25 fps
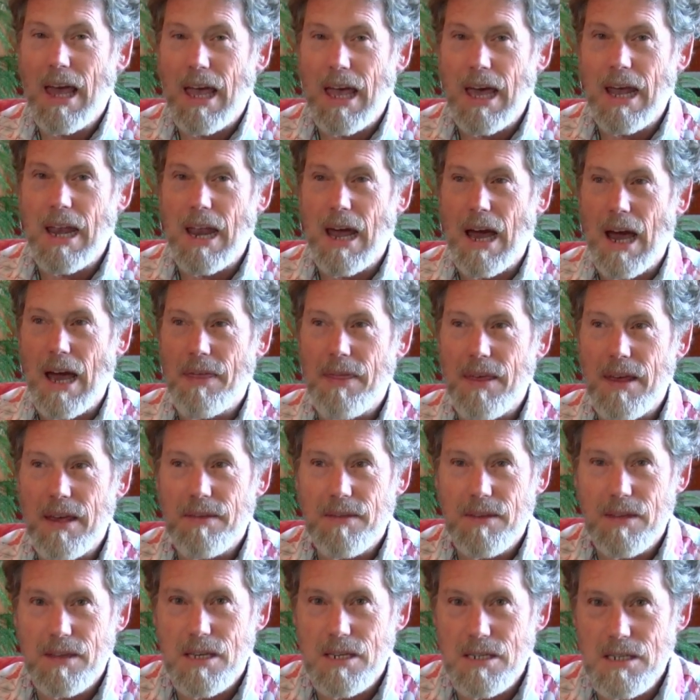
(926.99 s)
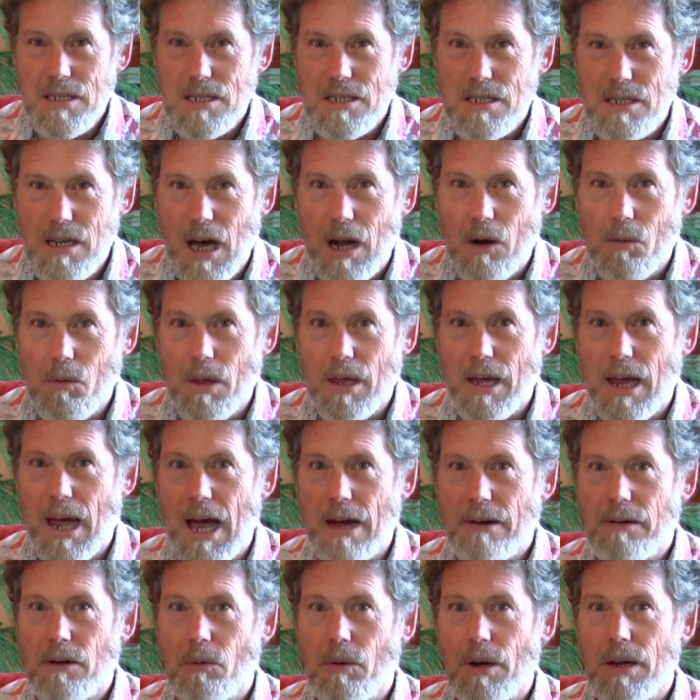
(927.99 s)
And I think that this is not a really
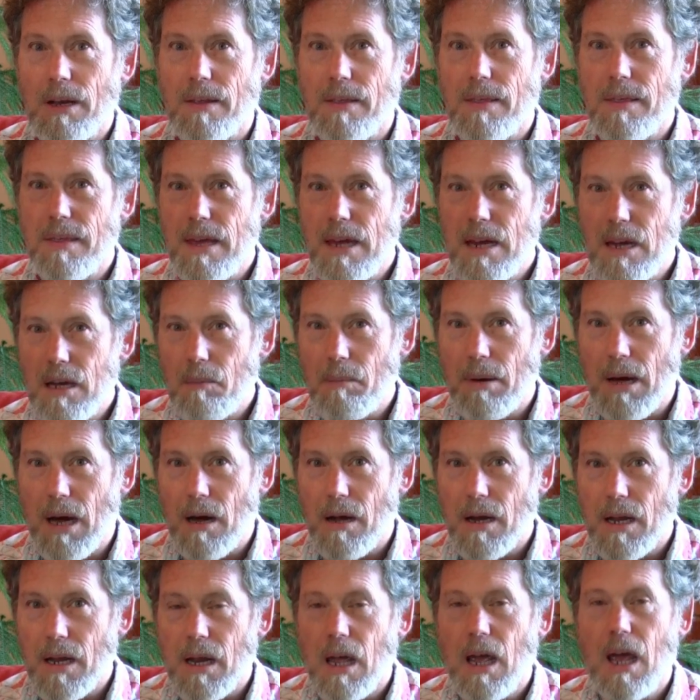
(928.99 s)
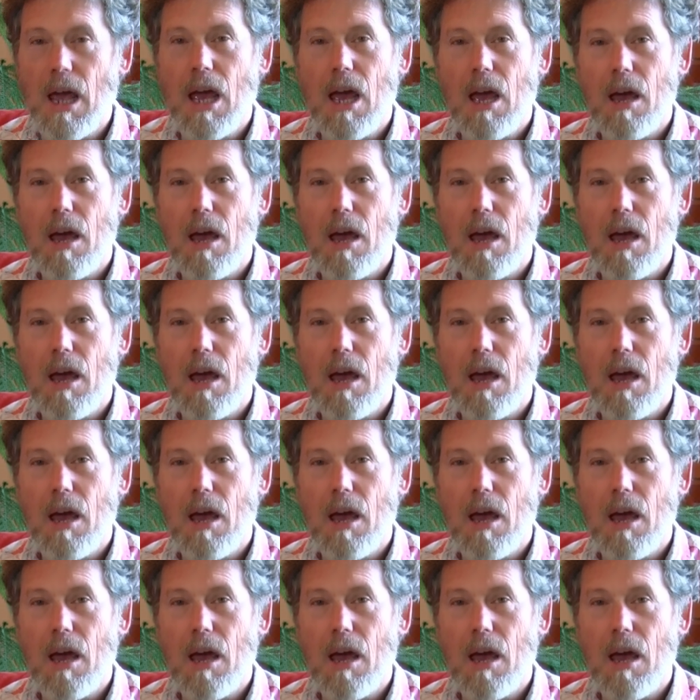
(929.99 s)
accurate way to think about it.